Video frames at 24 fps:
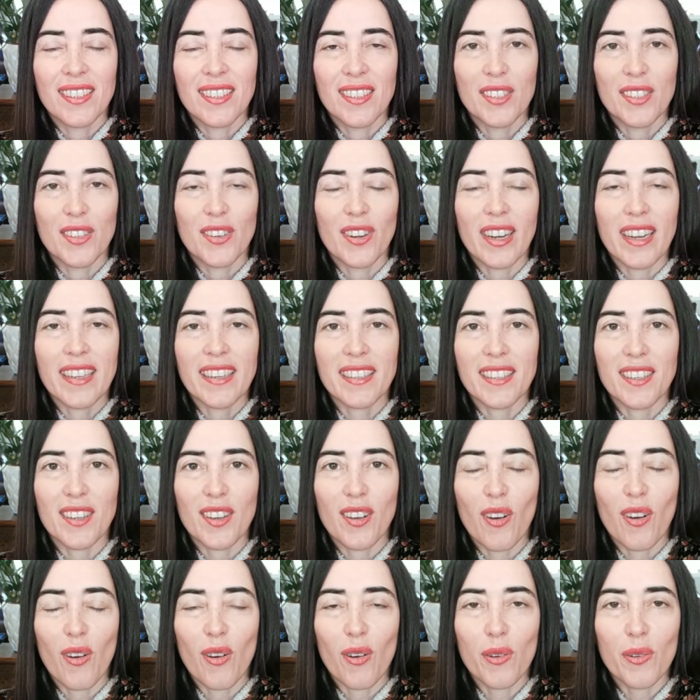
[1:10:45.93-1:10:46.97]
You're letting
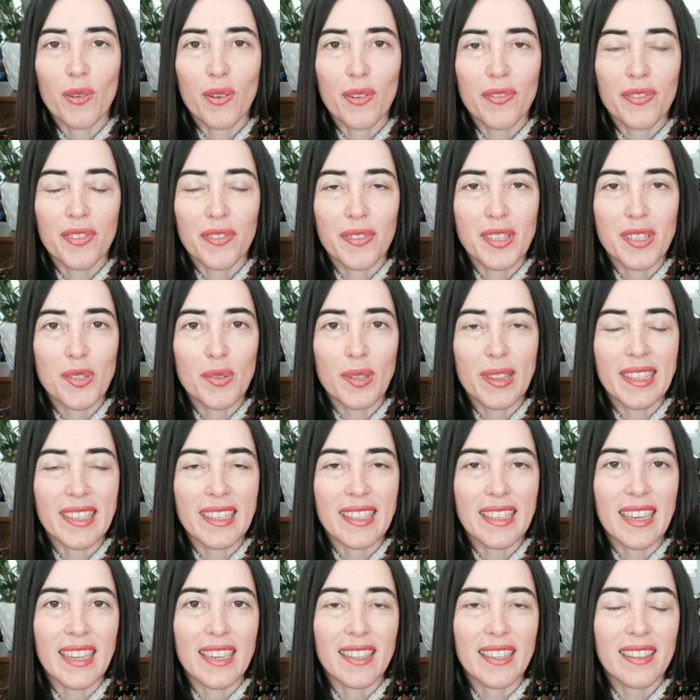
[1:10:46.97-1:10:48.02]
go of eventually
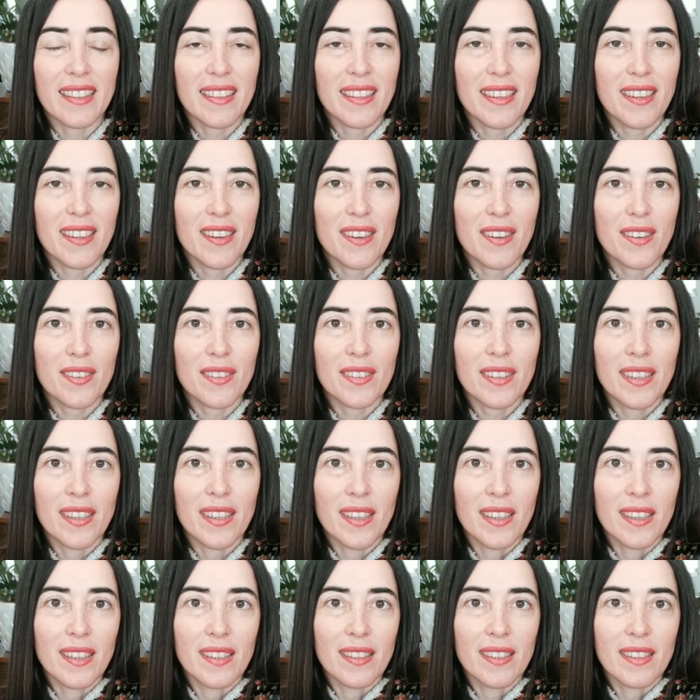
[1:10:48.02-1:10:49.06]
getting there,
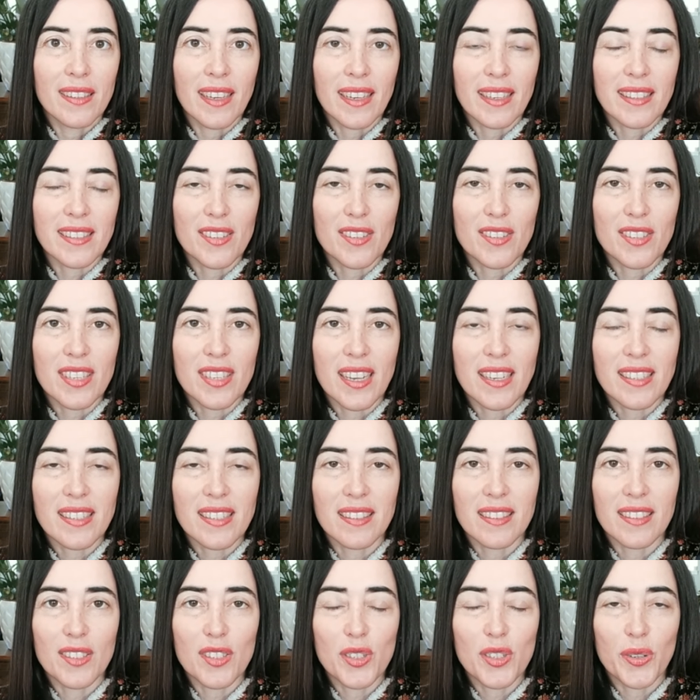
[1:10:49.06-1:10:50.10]

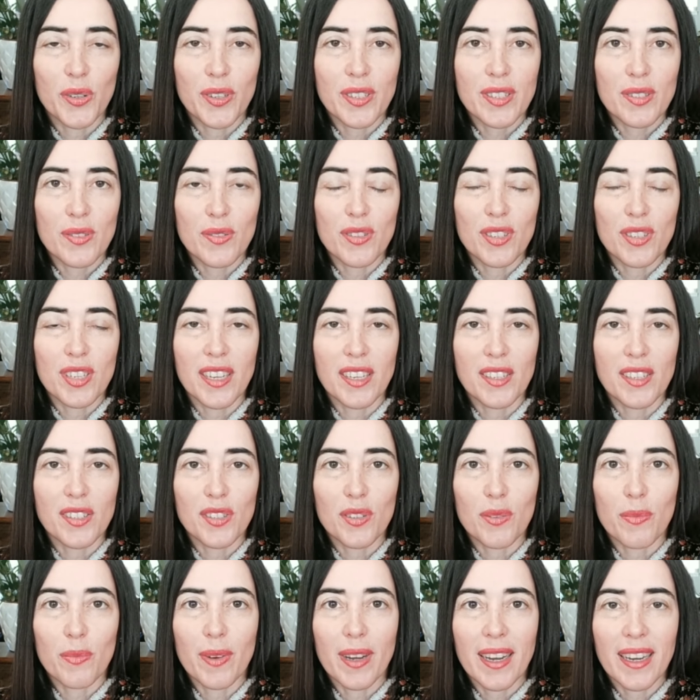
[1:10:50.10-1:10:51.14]
exercising the choice to change
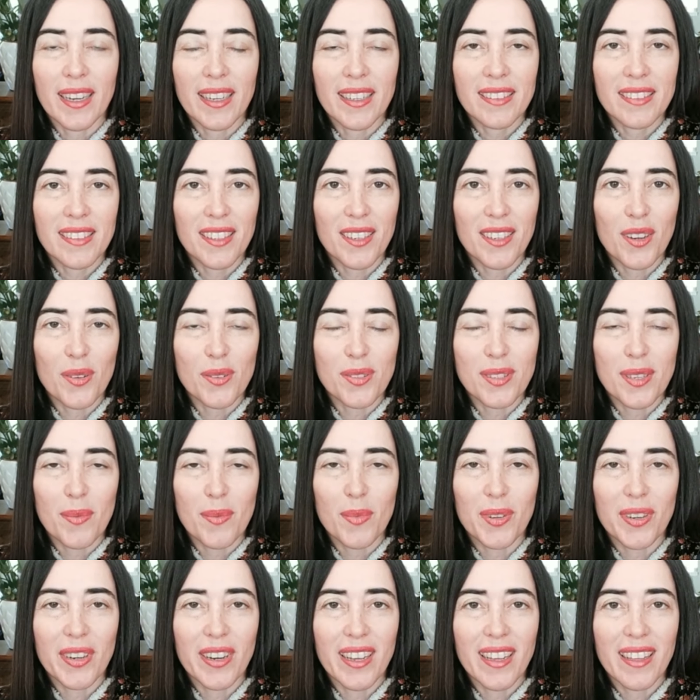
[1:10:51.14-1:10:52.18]
your mind and go
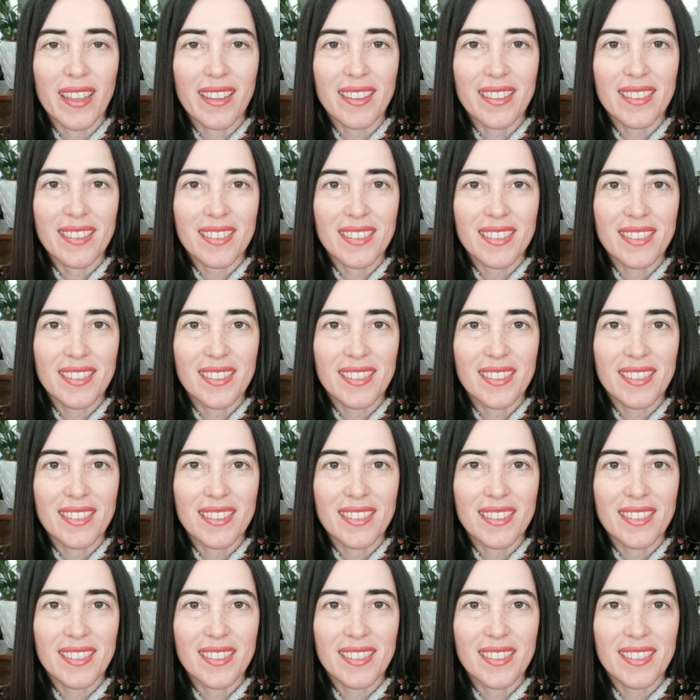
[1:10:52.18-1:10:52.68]
somewhere else.